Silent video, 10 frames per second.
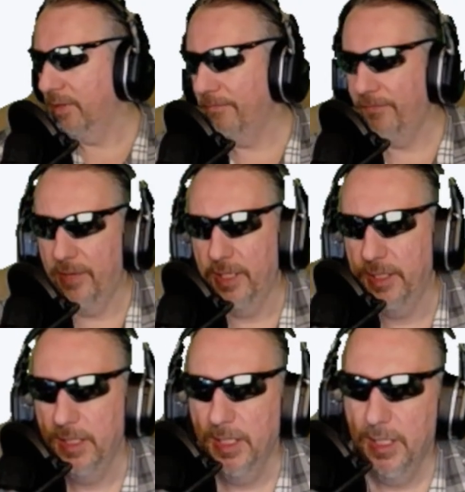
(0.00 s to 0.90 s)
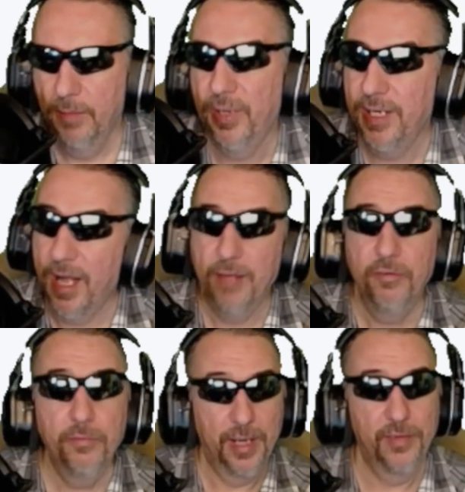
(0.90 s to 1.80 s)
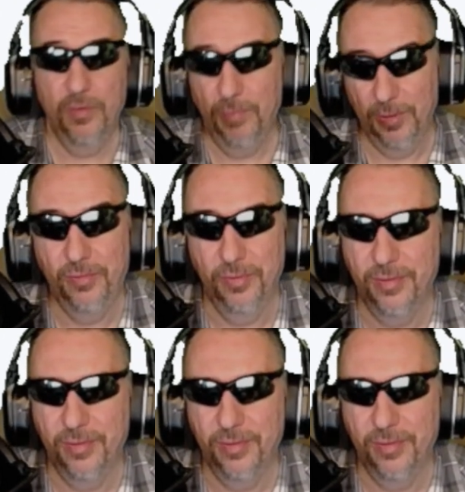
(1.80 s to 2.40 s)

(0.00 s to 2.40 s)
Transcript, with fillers: I'm fine. But not everyone has a Bluetooth.